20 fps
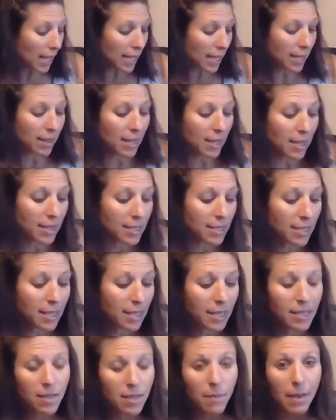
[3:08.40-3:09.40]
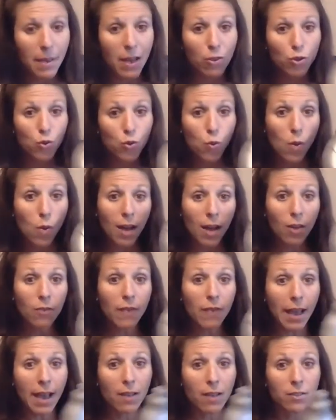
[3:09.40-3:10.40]
this is about 12
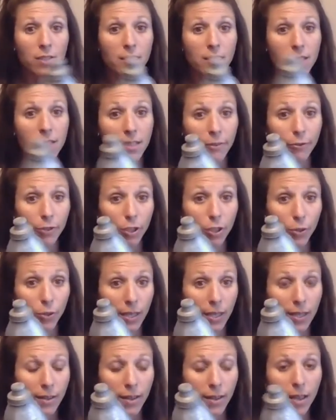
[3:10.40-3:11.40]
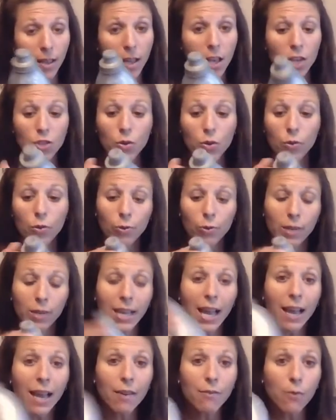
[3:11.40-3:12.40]
ounces of fluid. So if we
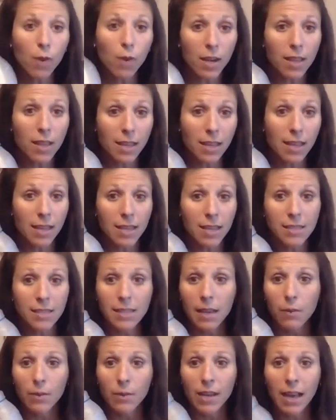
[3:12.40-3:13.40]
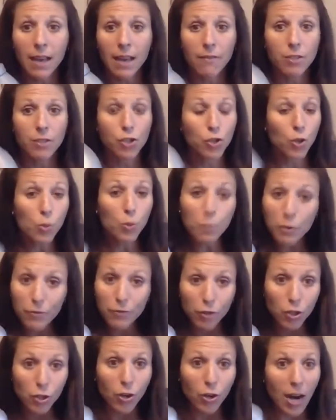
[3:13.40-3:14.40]
have one of these and we have a scoop of
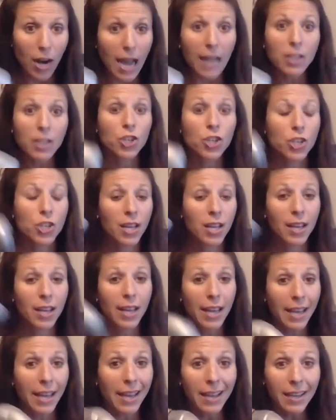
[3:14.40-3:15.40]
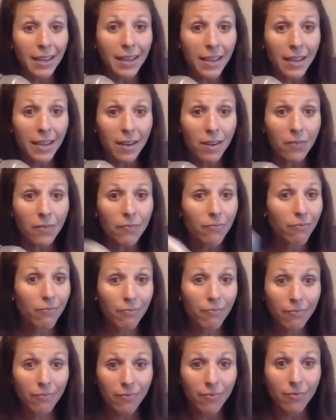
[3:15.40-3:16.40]
scratch in here,
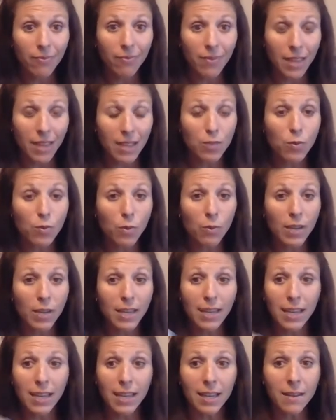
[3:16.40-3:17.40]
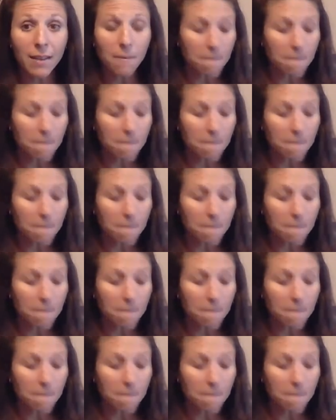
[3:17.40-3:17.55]
that's what we need.